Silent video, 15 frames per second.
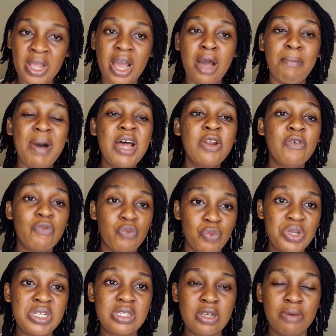A man of
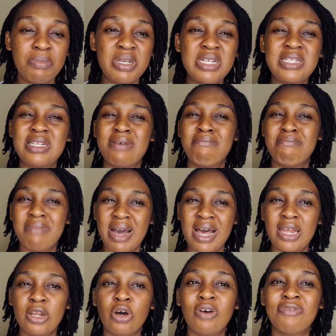wisdom is a
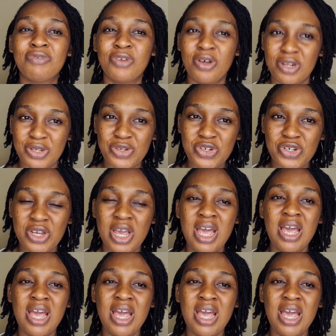man of knowledge.